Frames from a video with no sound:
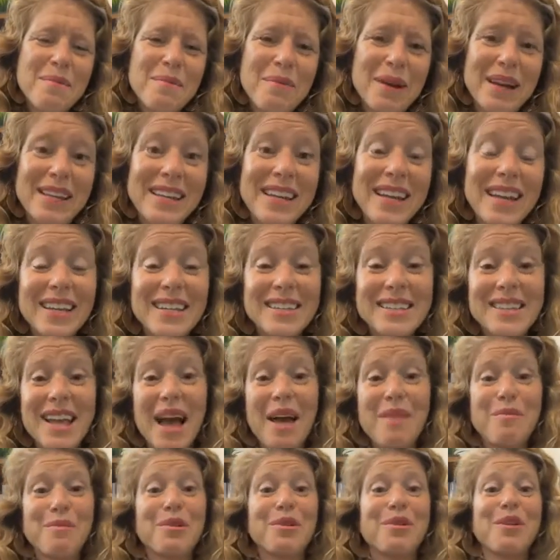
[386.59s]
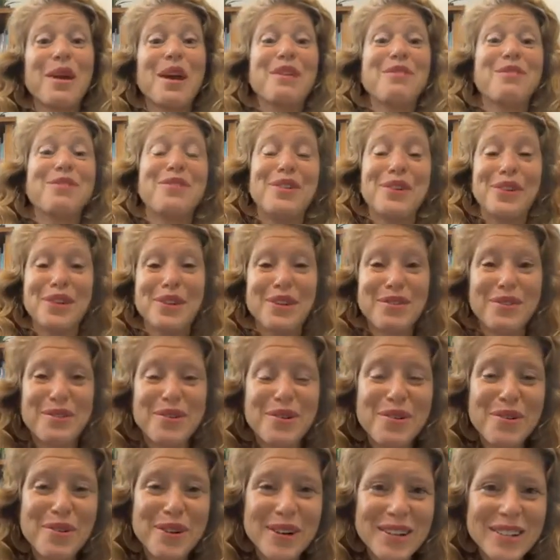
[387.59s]
my needs. I'm grateful, of
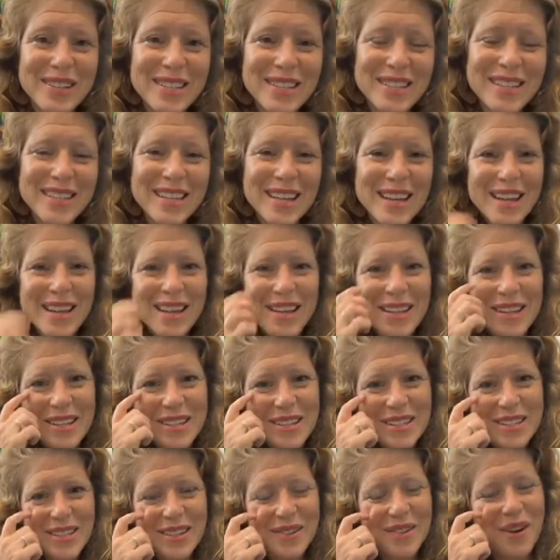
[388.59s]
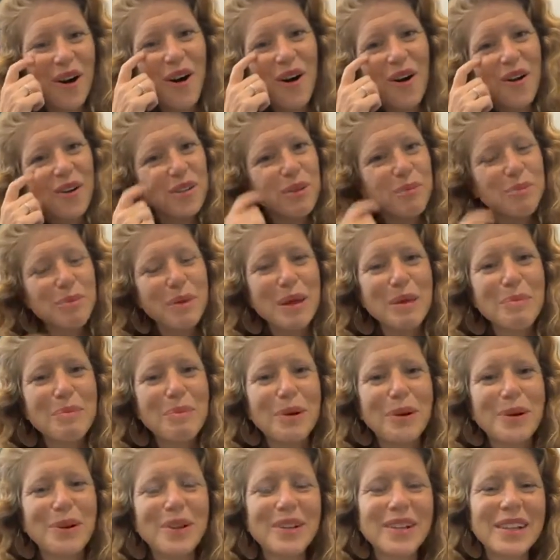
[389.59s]
course, to all the
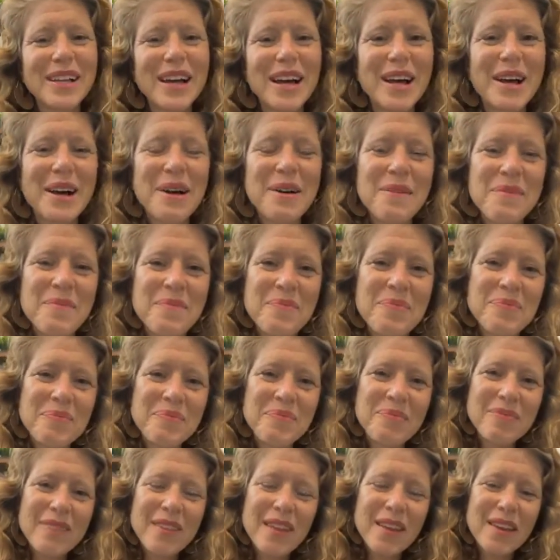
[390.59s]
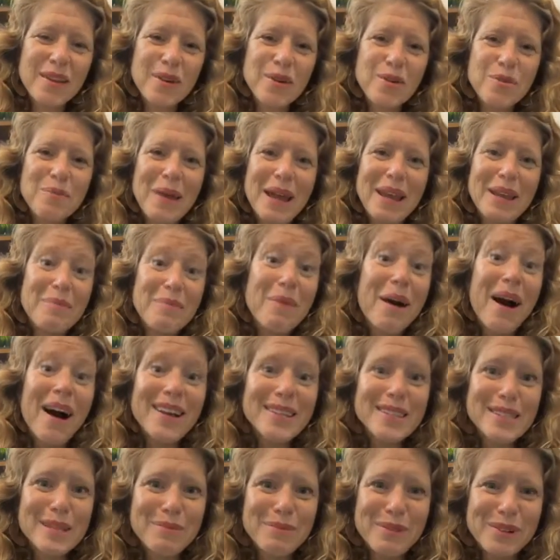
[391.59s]
people who made it
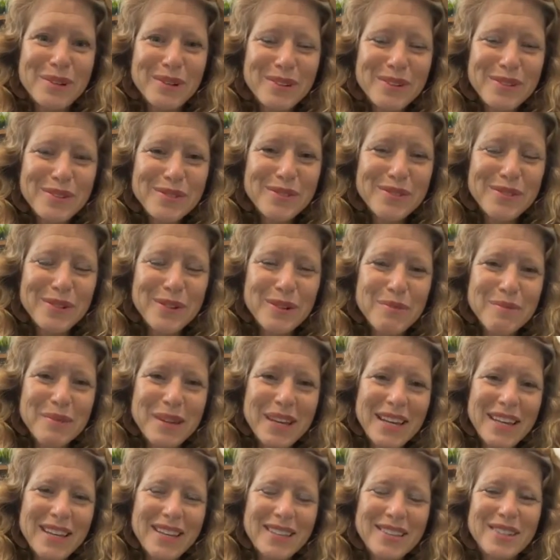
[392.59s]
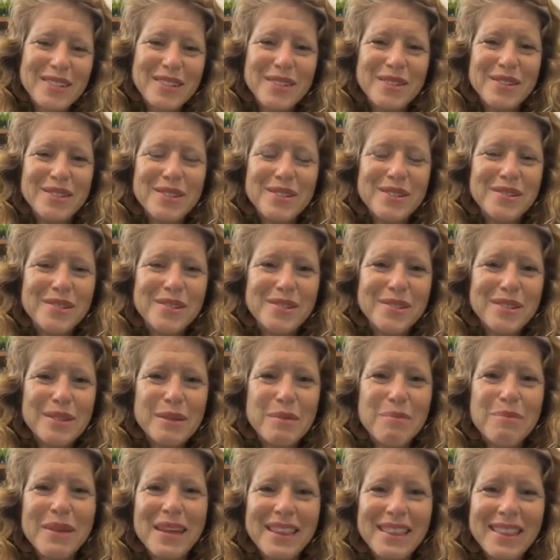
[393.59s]
possible for me
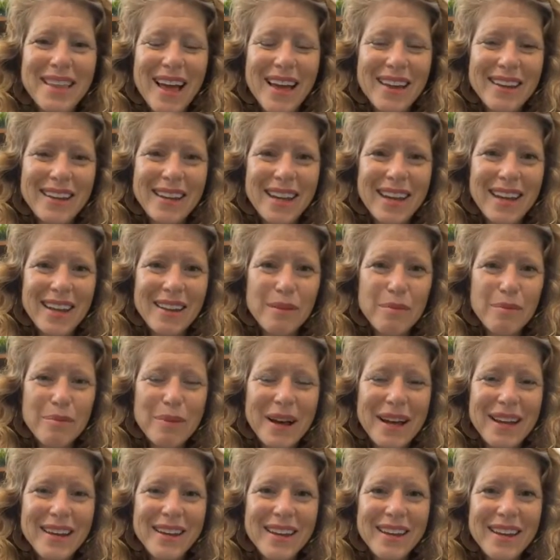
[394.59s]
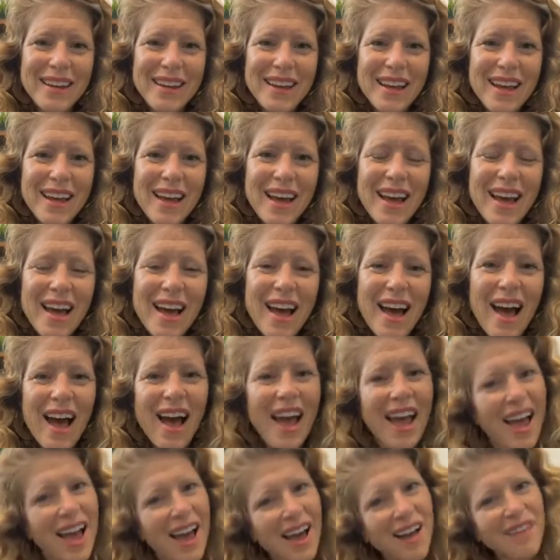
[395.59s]
to meet that need. But
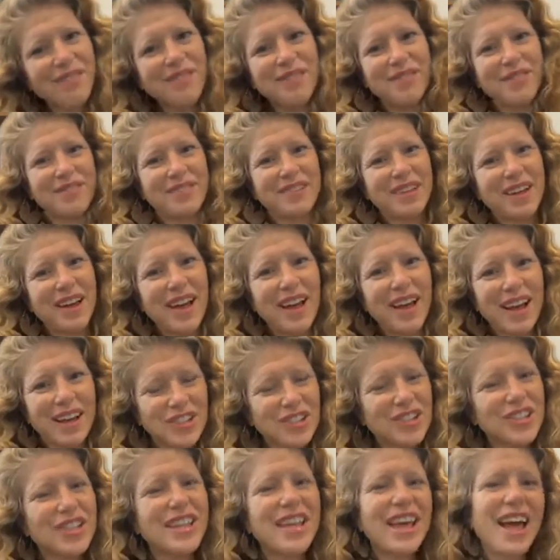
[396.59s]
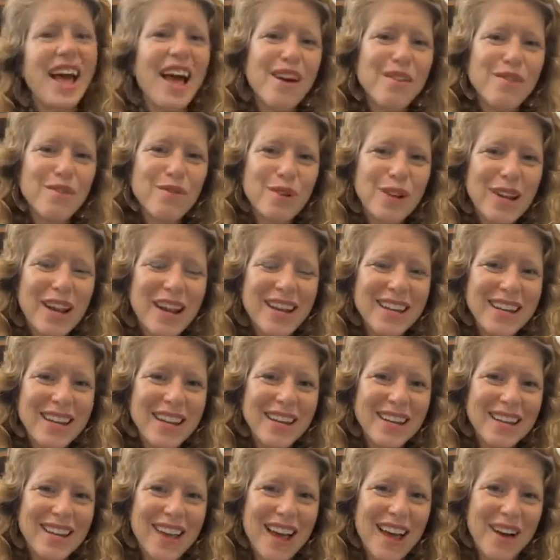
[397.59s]
I actually have what I
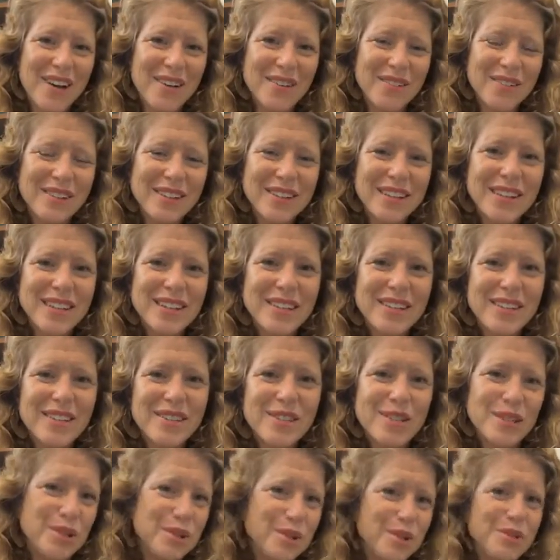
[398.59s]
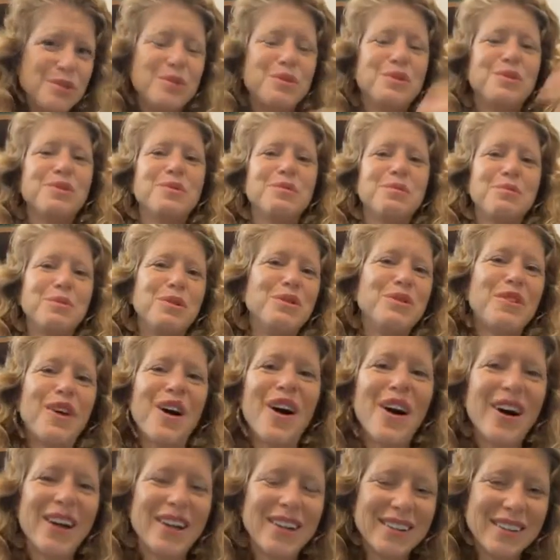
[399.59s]
need now to move
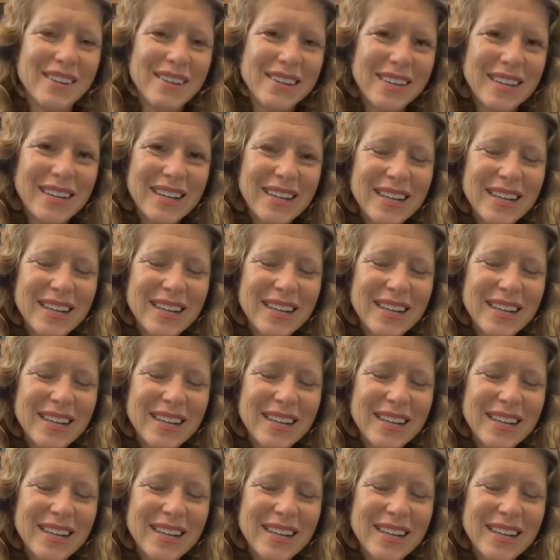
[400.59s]
on